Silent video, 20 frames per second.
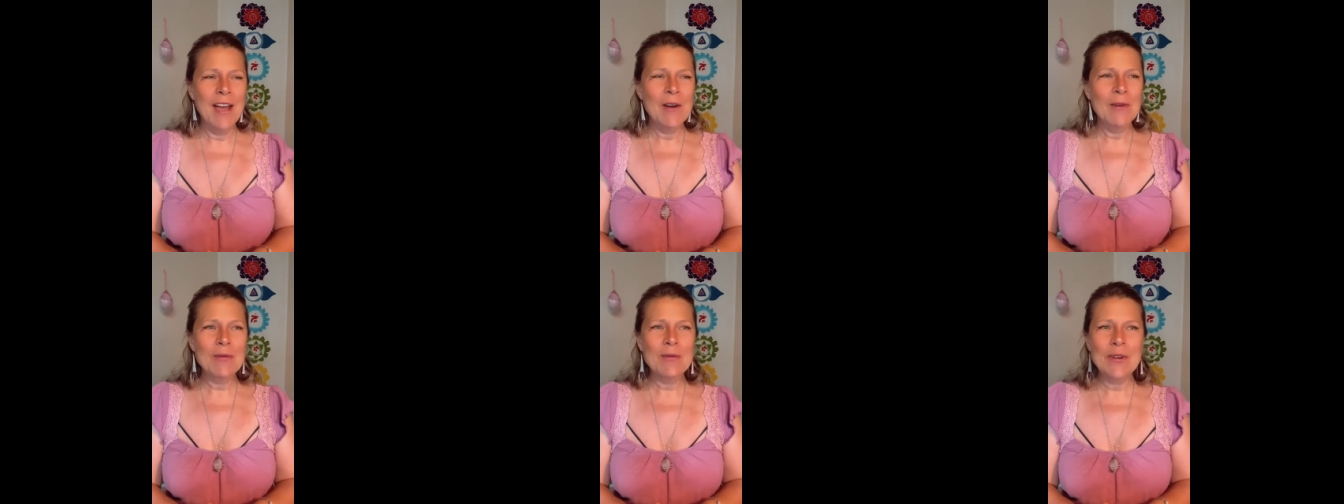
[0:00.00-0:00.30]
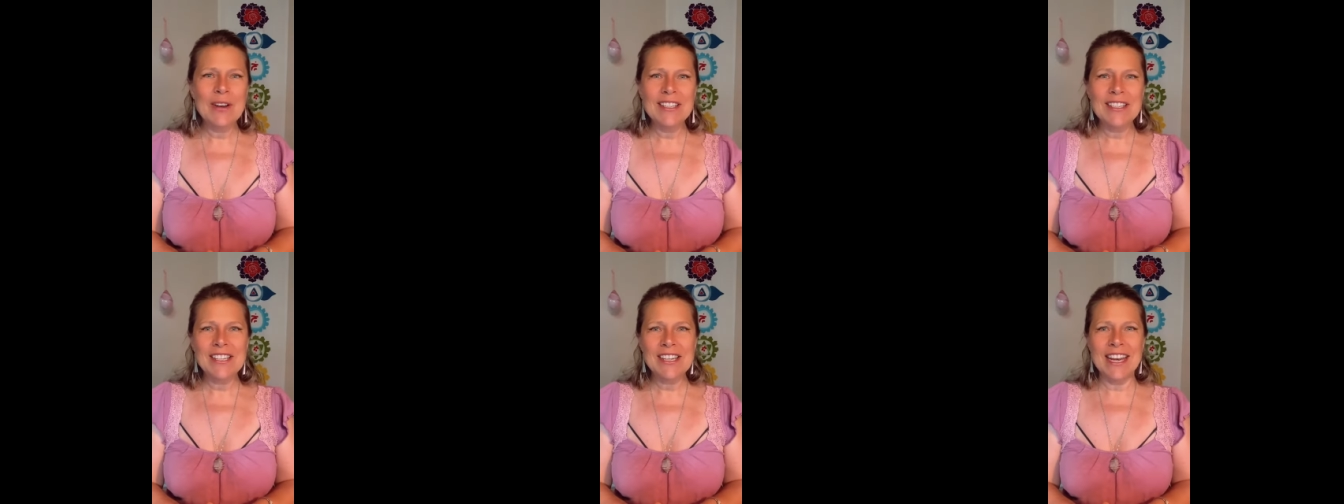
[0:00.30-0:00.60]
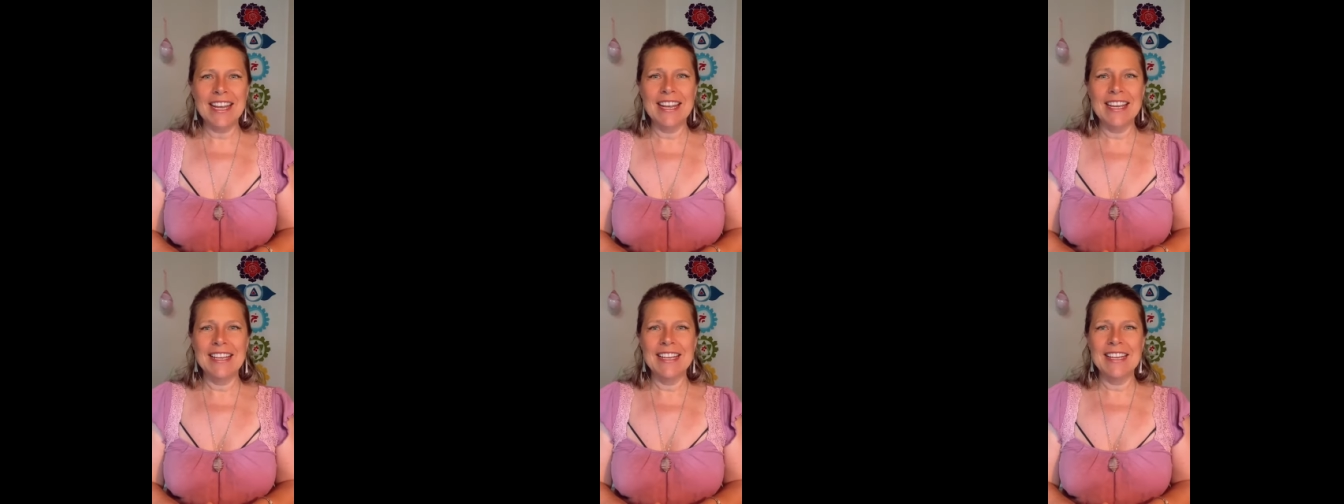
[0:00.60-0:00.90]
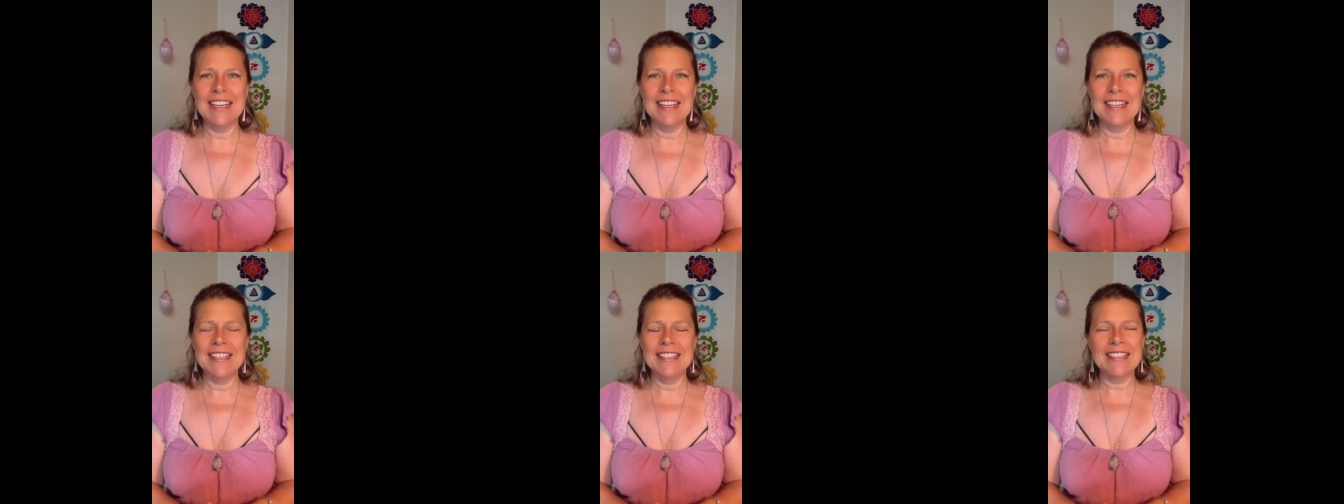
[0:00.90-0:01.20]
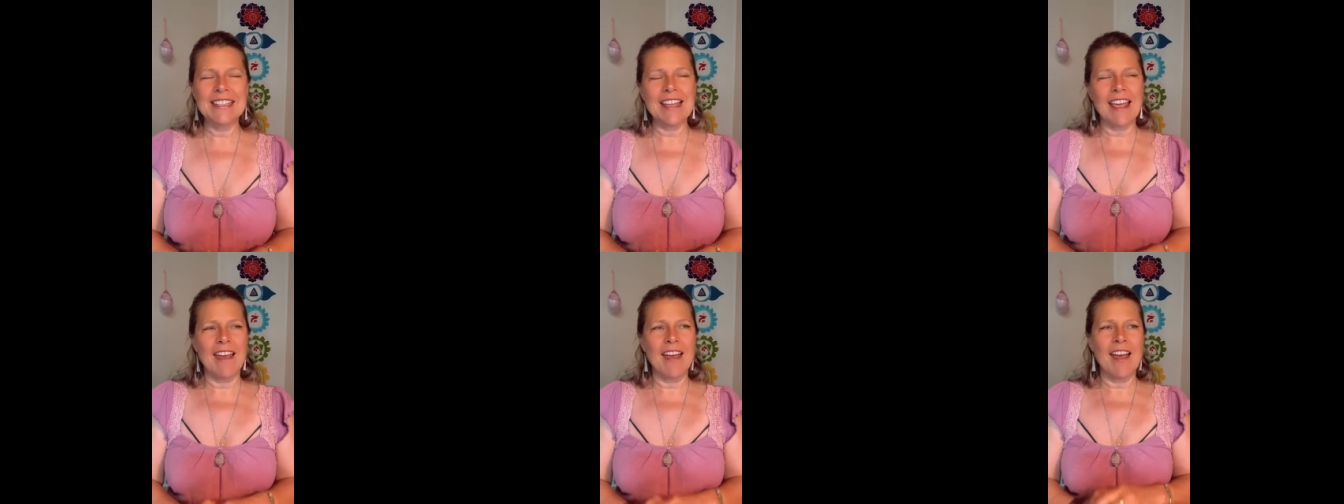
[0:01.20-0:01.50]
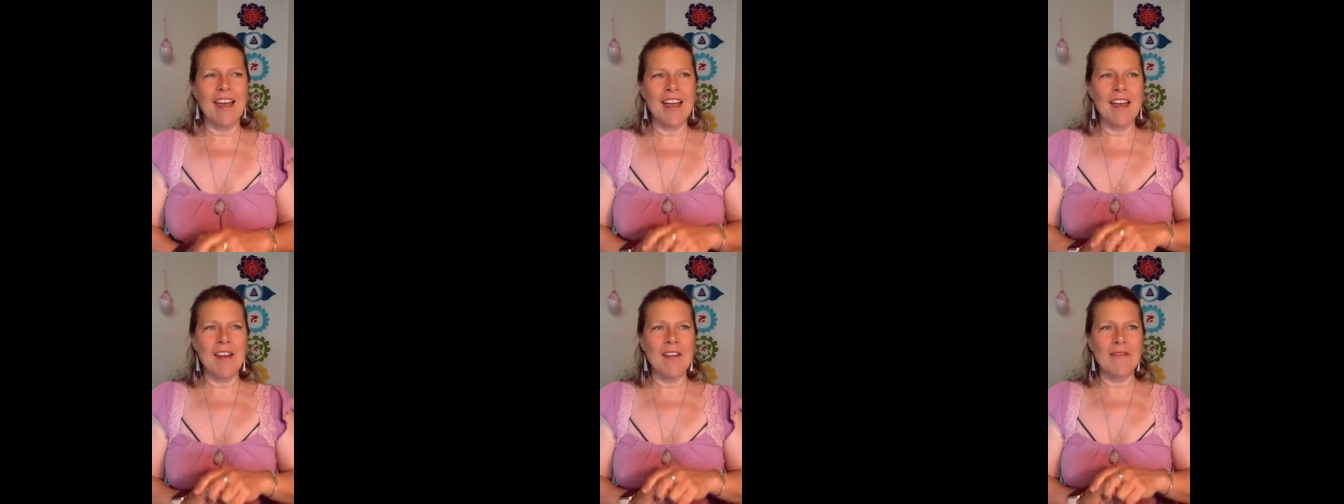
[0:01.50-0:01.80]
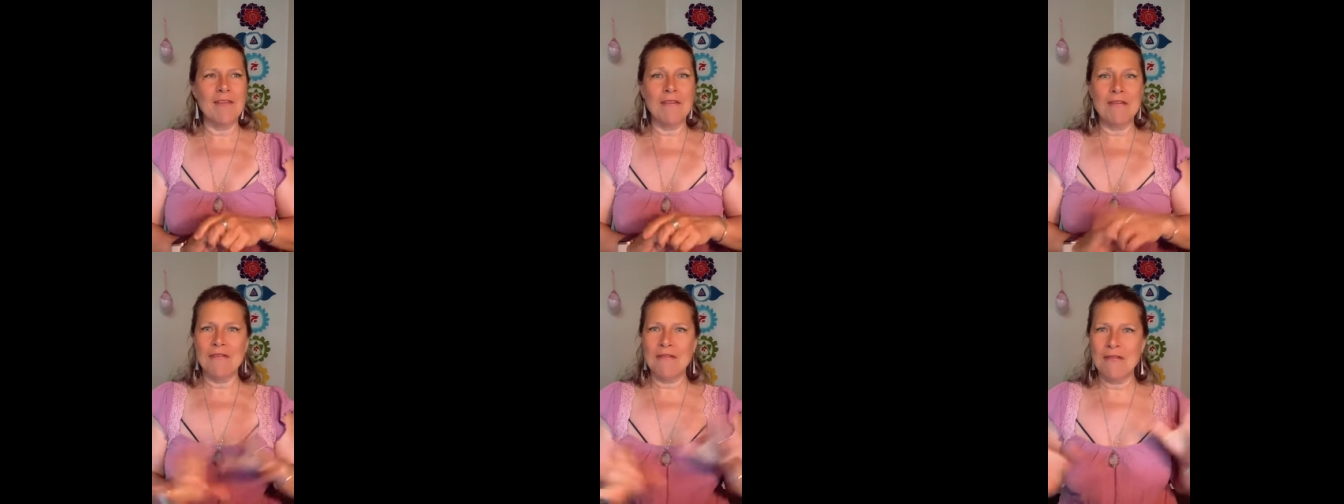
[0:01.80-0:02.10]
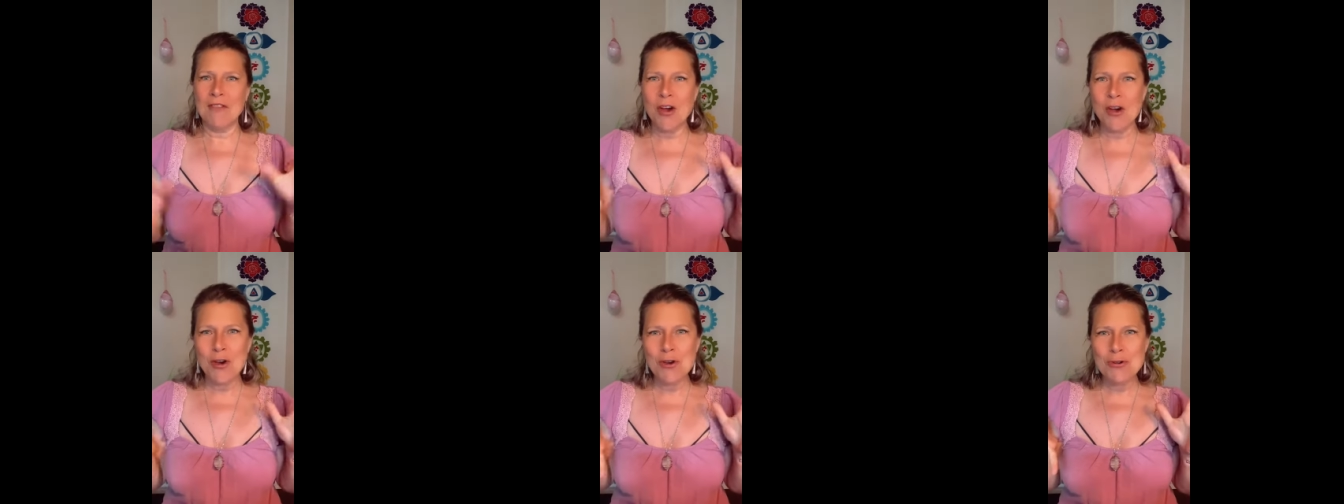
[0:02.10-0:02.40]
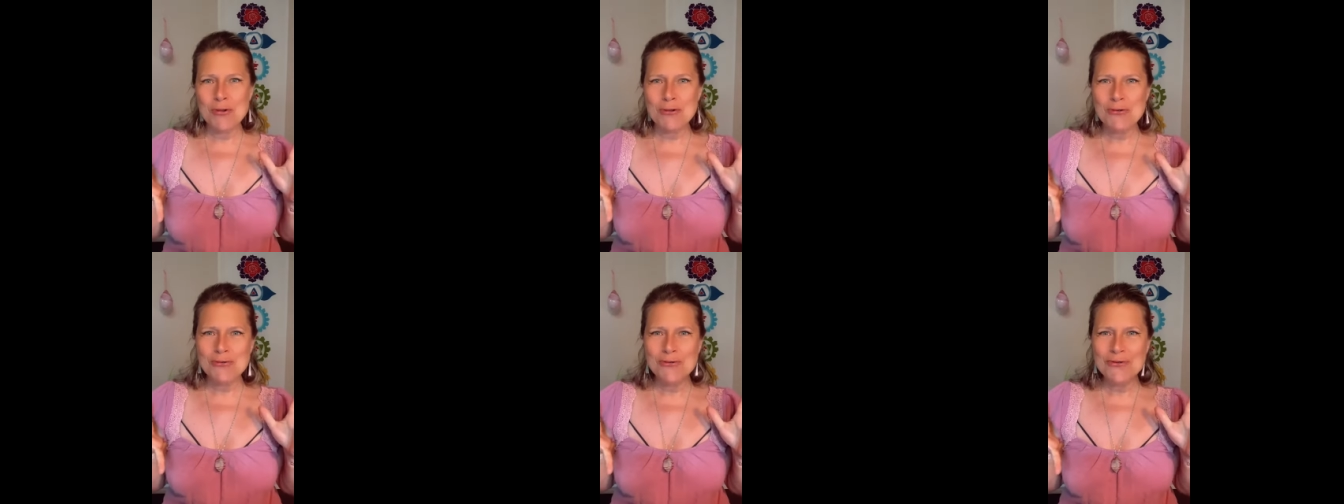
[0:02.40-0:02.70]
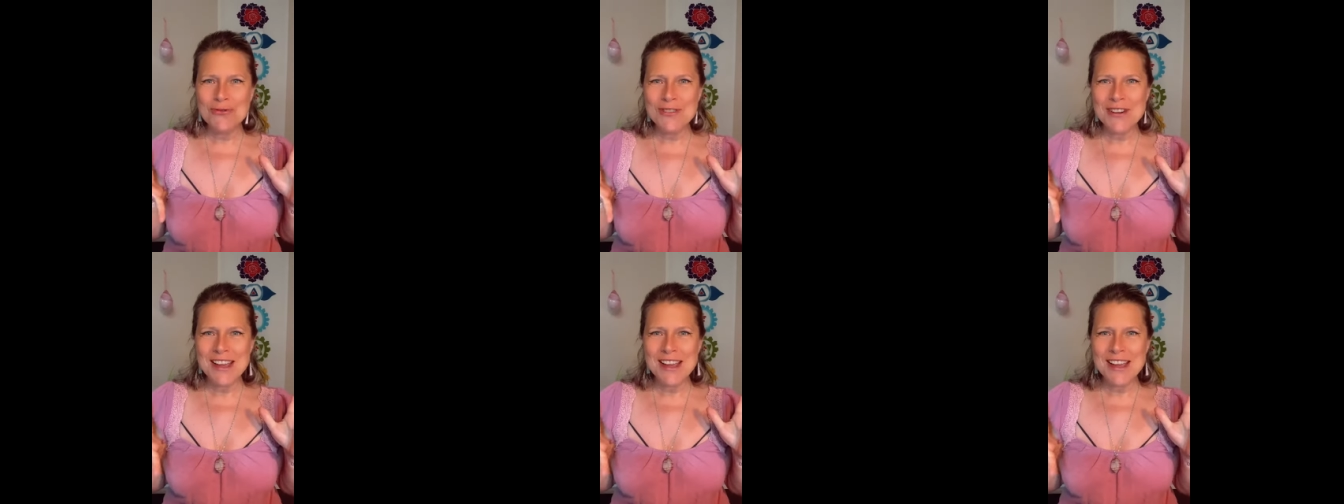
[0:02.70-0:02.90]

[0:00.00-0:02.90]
which is food